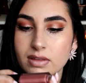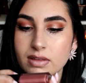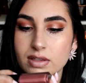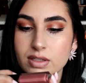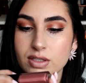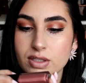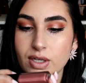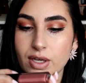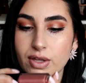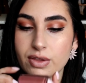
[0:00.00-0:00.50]

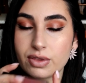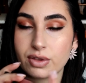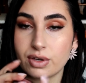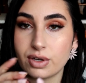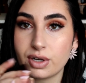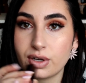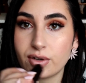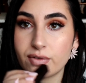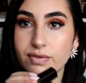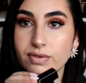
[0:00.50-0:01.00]
so I
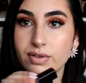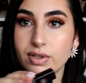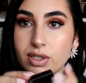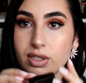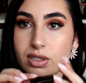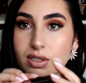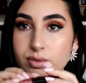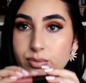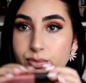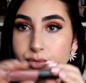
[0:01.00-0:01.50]
thought of
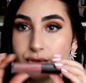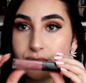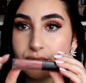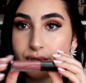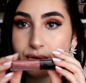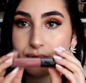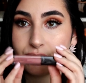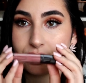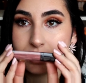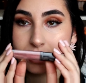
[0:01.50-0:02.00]

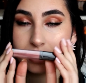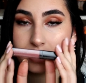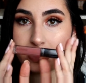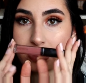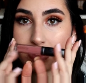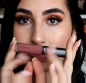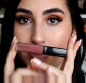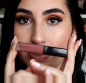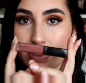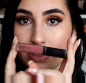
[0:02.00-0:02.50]
putting on this
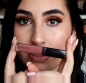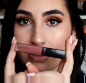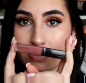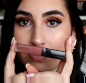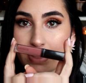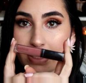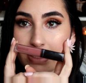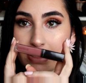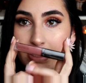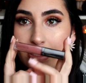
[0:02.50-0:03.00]

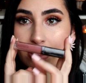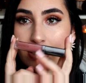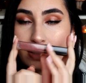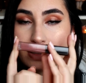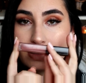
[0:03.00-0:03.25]
lipstick right here.